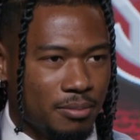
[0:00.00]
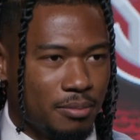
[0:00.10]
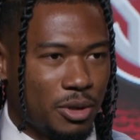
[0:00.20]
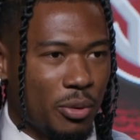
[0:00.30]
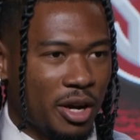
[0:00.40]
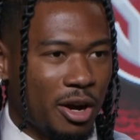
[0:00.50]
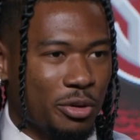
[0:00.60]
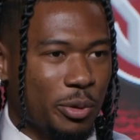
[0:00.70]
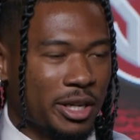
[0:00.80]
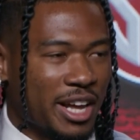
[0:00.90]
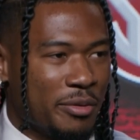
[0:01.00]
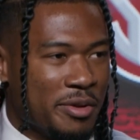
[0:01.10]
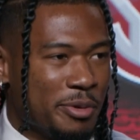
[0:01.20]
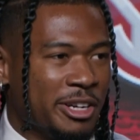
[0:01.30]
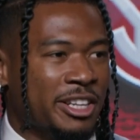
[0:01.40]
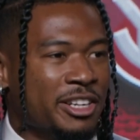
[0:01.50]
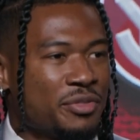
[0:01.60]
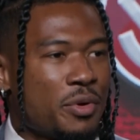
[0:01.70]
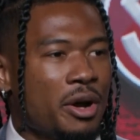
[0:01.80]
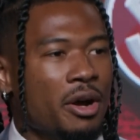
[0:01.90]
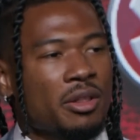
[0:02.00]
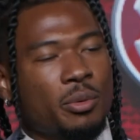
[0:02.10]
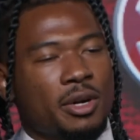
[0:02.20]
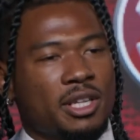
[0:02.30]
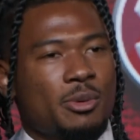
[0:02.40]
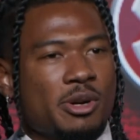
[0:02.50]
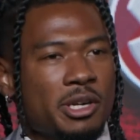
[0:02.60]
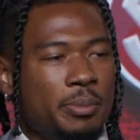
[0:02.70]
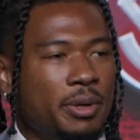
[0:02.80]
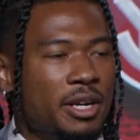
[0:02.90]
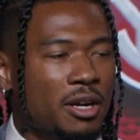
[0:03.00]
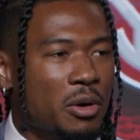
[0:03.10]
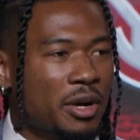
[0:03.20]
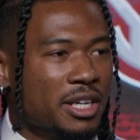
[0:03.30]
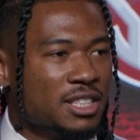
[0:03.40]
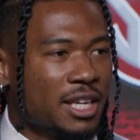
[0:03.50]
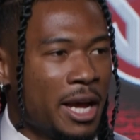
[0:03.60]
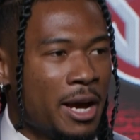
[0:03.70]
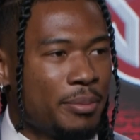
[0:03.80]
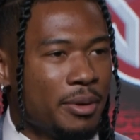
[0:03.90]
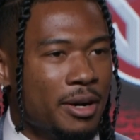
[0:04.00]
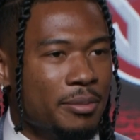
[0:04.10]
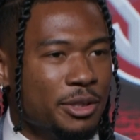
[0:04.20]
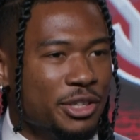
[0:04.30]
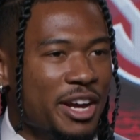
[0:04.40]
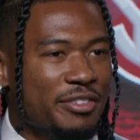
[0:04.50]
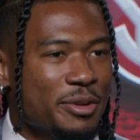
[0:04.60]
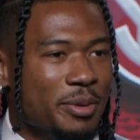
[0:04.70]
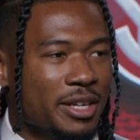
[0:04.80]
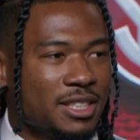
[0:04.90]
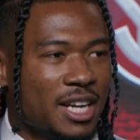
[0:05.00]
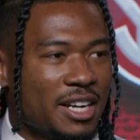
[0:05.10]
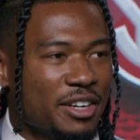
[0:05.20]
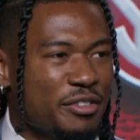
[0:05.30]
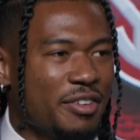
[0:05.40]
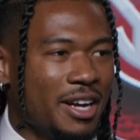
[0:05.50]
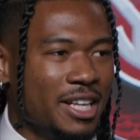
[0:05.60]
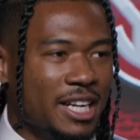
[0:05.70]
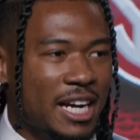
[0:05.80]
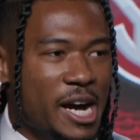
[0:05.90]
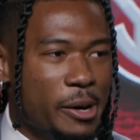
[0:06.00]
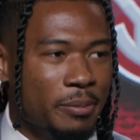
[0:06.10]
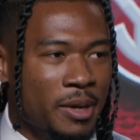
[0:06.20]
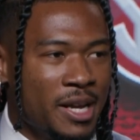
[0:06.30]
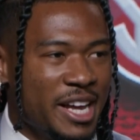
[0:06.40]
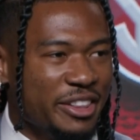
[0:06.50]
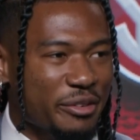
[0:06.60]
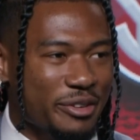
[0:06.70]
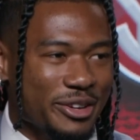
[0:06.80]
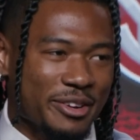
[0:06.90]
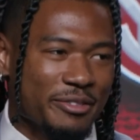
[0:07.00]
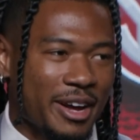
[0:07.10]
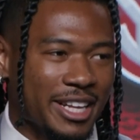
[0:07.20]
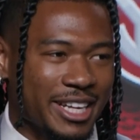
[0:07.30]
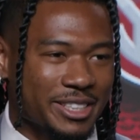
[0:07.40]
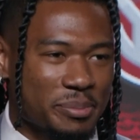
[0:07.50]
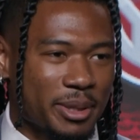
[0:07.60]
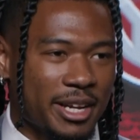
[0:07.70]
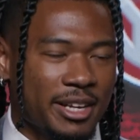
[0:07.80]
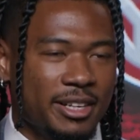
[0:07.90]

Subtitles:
Knowing all the work that we put in thus far and all the work that we're going to put in going into camp, I'll definitely be excited to finally hit the field and finally get to play.